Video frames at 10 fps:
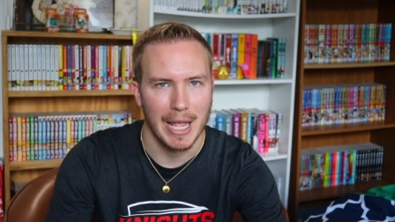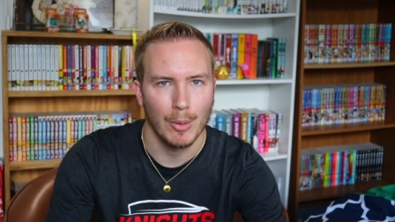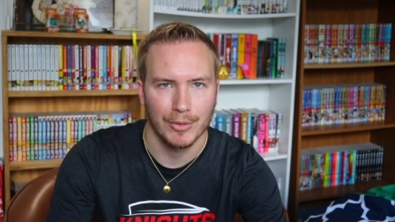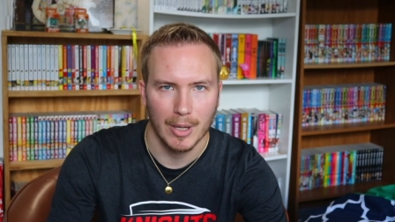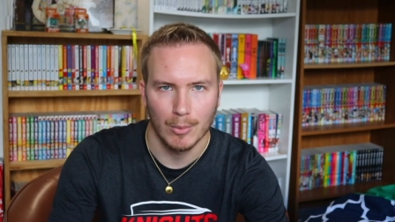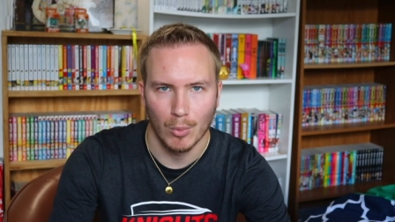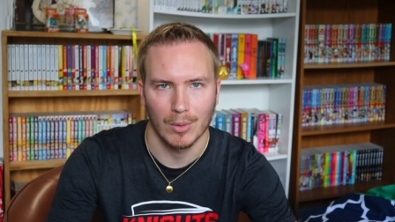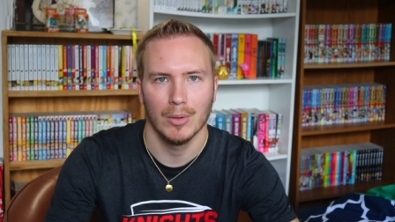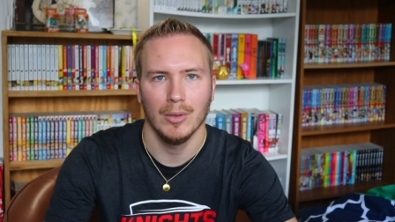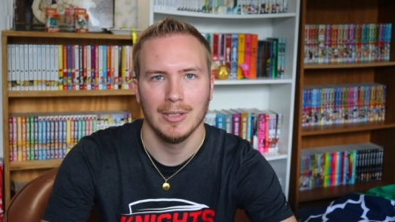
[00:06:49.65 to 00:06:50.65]
outside
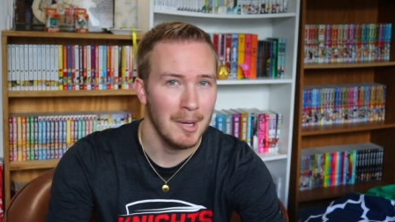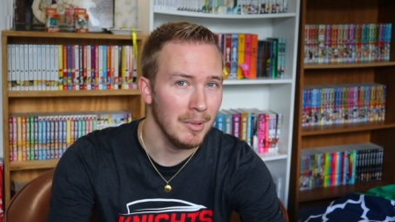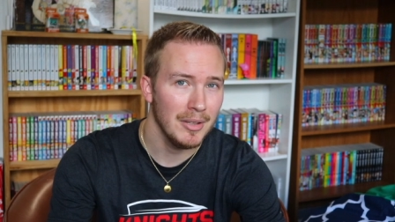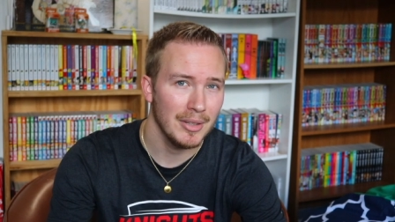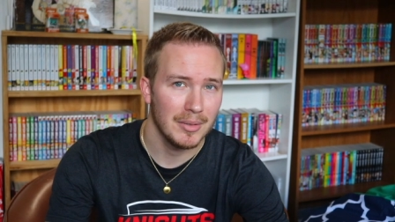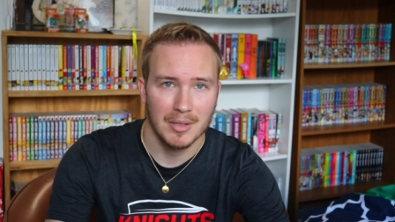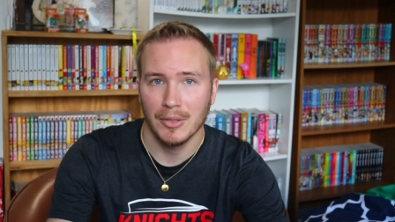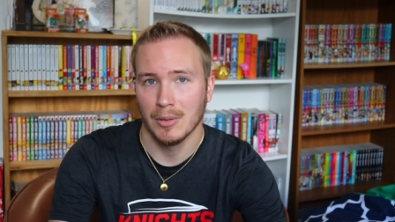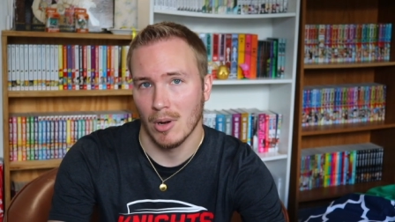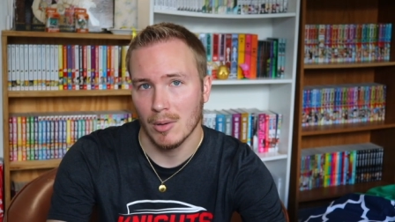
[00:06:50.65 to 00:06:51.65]
world, I really think there's
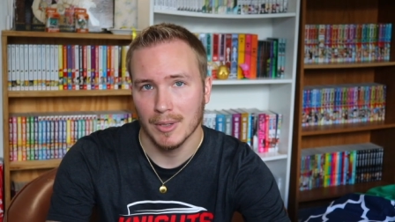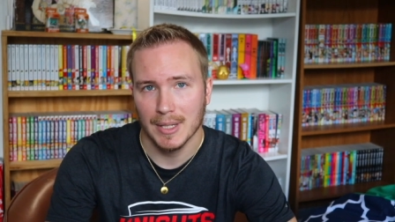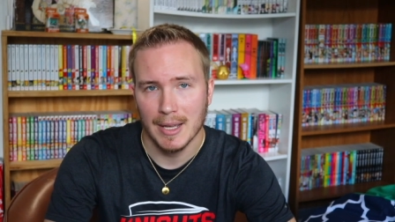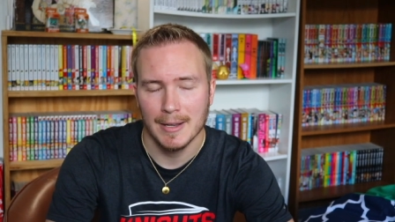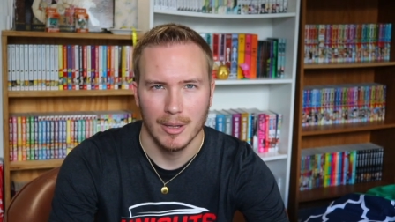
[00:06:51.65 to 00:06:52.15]
nothing wrong with that.